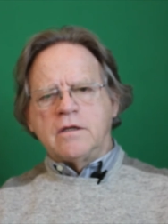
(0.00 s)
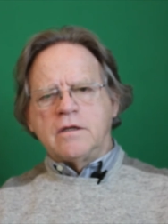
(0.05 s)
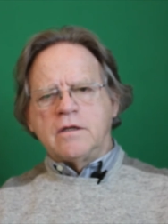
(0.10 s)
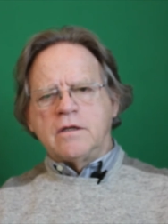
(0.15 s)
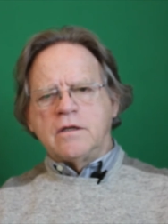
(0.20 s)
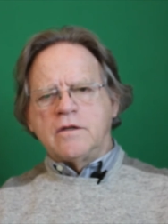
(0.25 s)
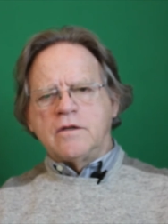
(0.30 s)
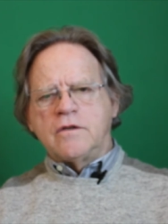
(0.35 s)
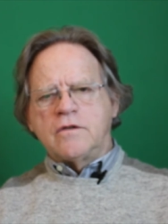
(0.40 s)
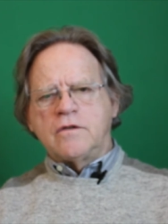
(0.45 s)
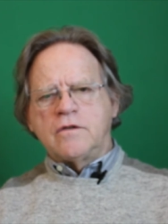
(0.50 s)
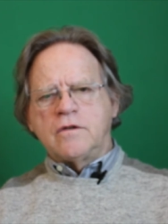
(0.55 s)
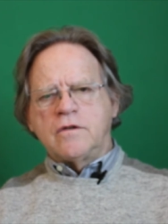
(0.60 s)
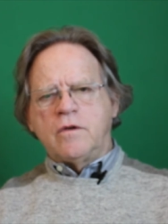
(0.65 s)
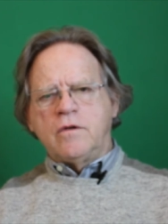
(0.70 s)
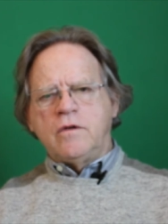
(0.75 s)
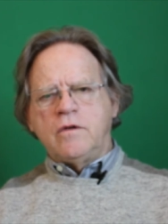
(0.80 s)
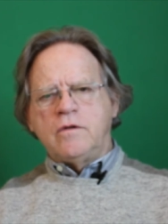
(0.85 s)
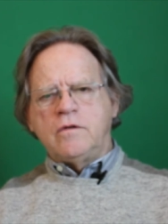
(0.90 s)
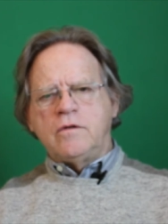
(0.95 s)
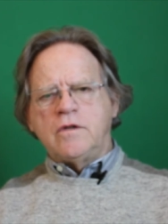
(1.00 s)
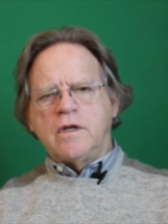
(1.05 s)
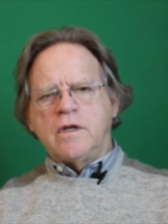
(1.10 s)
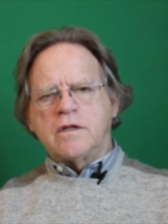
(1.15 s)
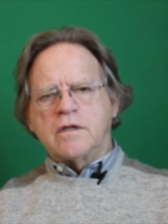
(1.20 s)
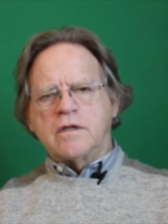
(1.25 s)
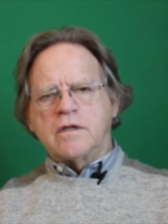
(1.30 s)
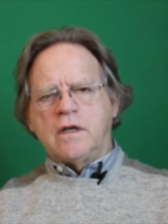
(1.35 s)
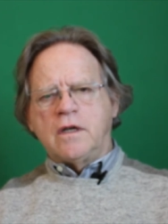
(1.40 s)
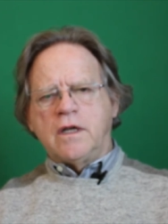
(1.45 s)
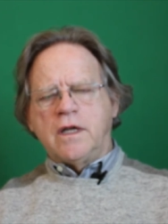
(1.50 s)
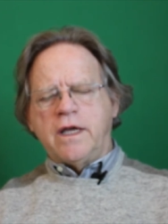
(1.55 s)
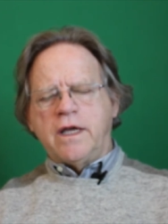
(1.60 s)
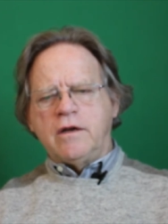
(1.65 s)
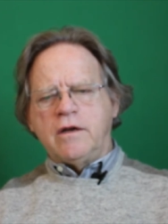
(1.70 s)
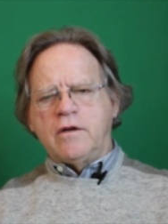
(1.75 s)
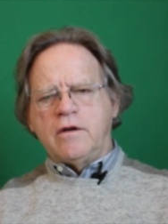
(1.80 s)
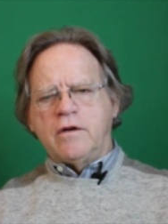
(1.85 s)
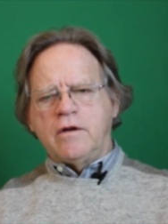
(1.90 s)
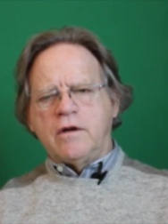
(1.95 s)
So you just let
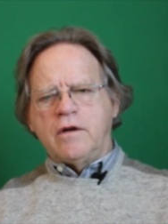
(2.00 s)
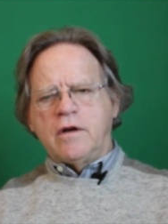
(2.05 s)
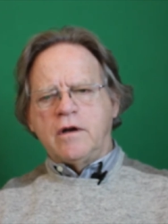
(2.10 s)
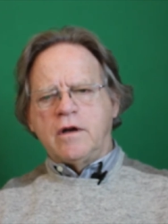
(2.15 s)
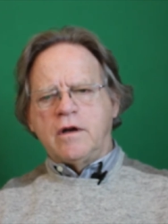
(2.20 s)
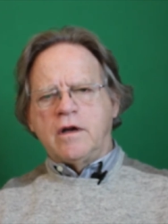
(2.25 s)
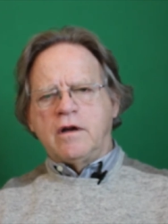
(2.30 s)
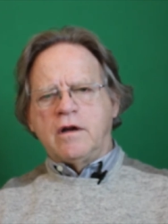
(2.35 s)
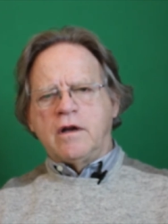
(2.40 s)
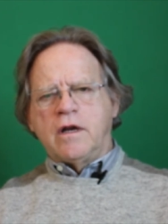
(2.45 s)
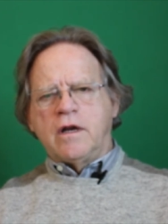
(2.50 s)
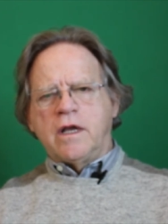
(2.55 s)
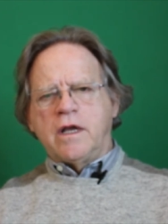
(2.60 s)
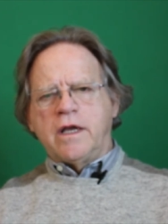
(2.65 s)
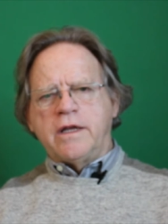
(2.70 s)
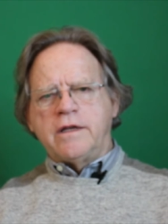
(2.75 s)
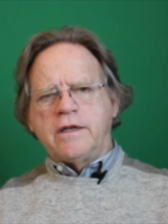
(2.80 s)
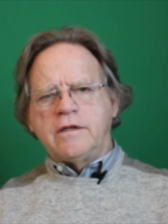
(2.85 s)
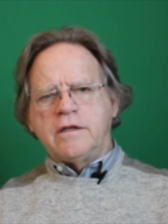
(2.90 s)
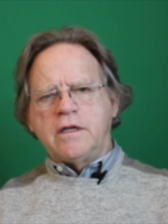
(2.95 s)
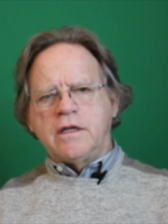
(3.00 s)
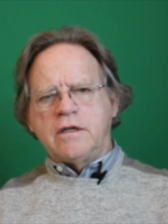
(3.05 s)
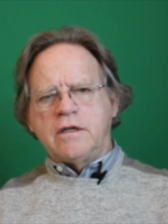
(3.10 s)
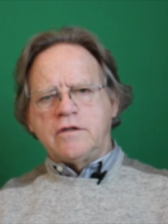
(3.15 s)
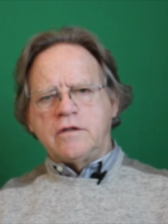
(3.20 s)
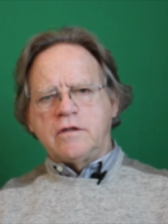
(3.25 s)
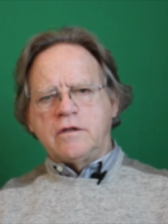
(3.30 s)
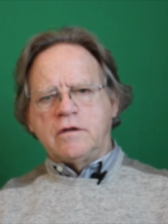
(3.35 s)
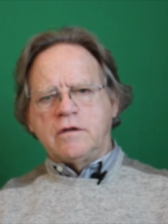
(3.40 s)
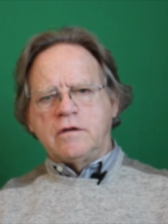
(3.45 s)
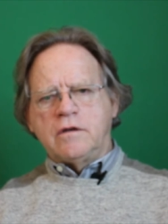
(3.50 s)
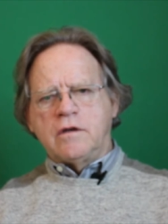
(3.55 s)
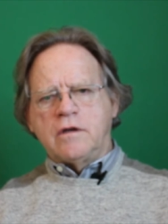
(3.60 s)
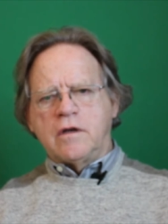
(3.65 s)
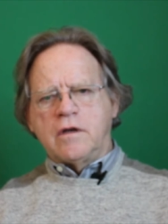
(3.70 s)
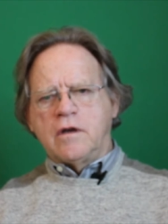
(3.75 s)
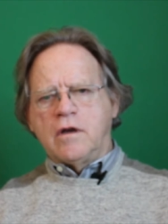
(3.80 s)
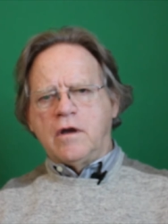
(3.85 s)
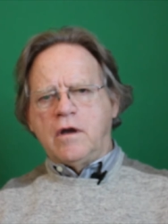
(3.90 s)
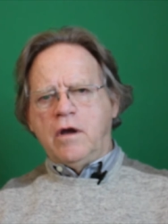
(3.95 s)
your attention
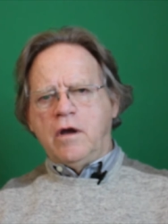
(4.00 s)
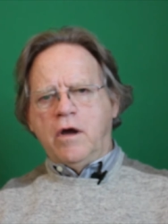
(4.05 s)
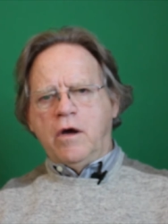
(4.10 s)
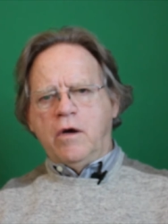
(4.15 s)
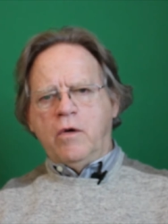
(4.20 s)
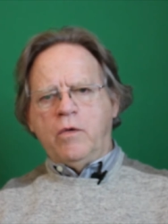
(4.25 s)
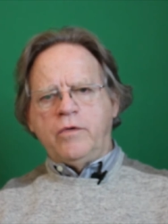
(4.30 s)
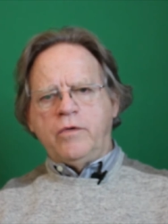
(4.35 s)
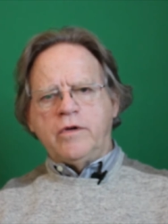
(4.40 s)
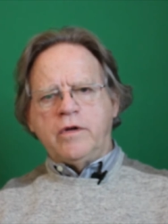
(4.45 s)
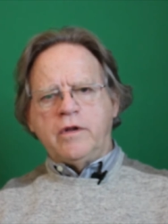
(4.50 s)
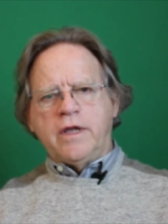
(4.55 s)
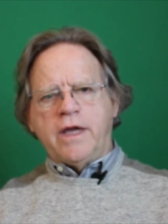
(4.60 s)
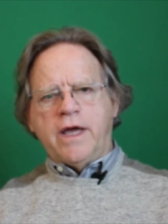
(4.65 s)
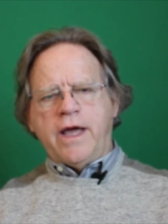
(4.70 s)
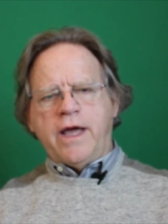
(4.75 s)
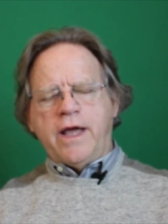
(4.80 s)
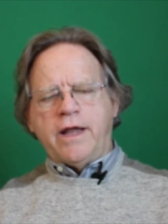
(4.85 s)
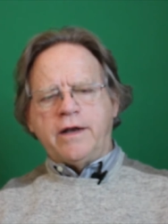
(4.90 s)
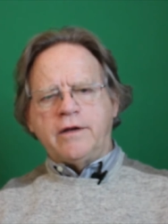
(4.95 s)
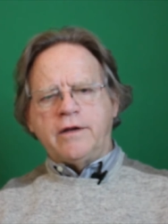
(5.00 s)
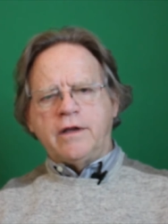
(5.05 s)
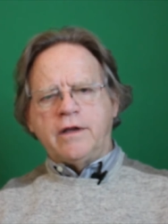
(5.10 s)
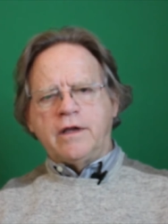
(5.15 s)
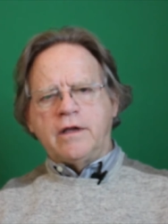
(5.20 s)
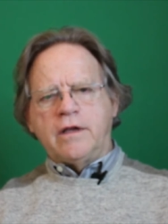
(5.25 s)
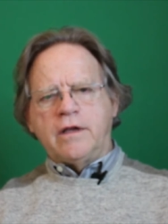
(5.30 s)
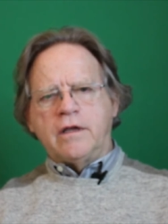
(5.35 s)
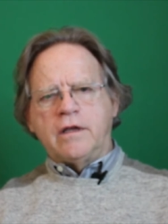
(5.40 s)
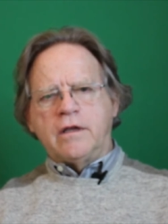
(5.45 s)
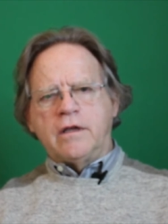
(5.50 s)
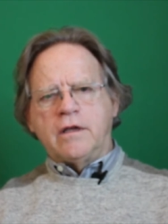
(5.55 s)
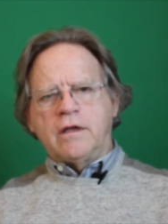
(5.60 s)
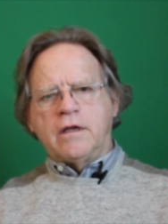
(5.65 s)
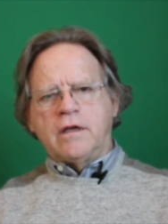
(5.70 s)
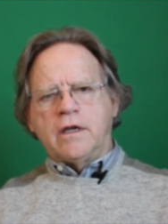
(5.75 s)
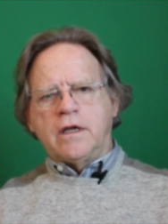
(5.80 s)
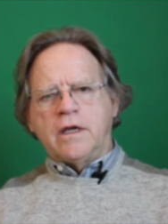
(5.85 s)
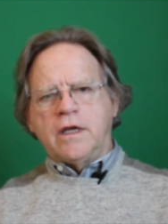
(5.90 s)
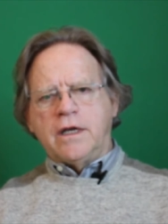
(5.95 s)
go to that
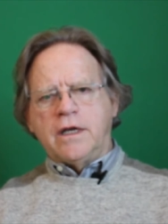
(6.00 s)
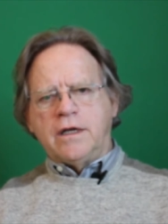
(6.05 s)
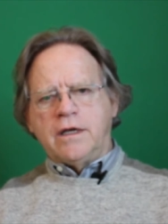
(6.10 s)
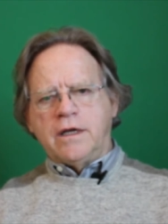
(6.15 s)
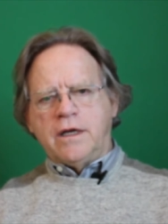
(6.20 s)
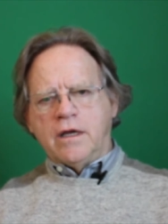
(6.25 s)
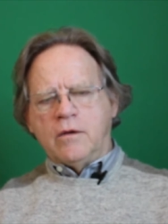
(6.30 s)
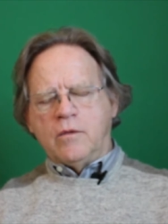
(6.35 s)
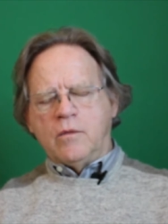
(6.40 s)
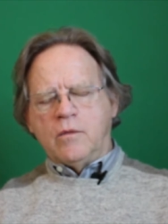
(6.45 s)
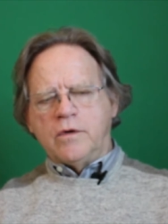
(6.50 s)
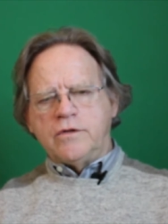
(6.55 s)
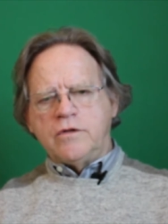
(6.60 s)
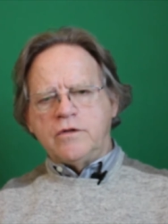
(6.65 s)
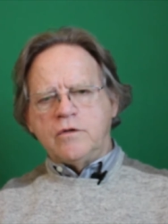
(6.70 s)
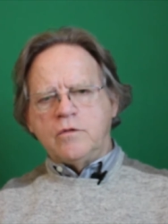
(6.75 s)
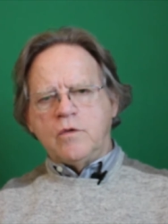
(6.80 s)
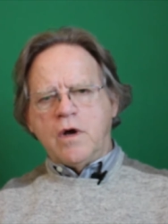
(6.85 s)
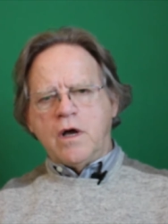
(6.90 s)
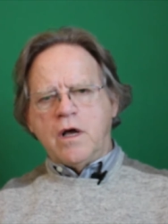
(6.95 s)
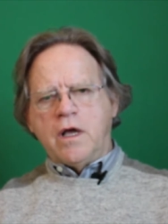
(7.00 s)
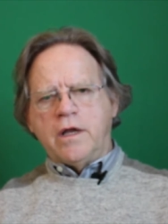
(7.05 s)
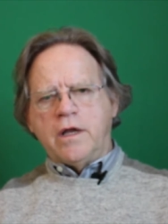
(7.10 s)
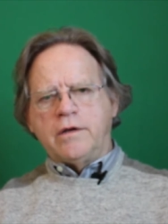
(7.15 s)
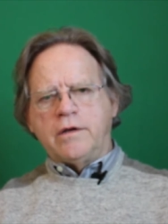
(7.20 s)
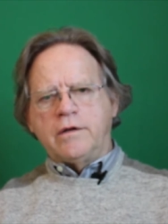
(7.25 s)
and get what you want.